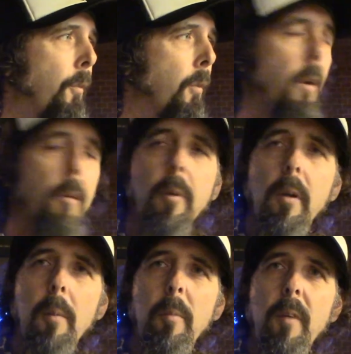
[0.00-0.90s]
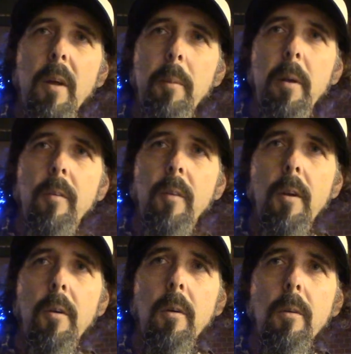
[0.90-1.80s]
trying to build up a fan base on
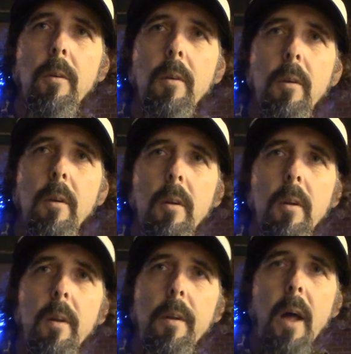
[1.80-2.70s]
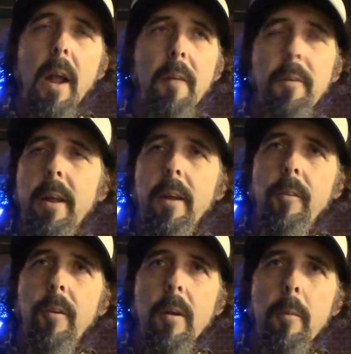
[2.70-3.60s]
our own, not having to
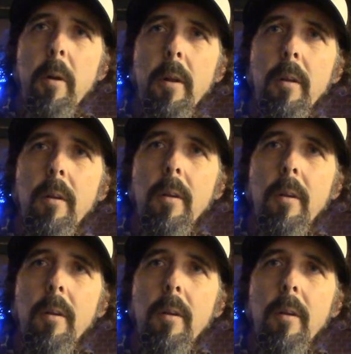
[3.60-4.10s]
answer to anybody,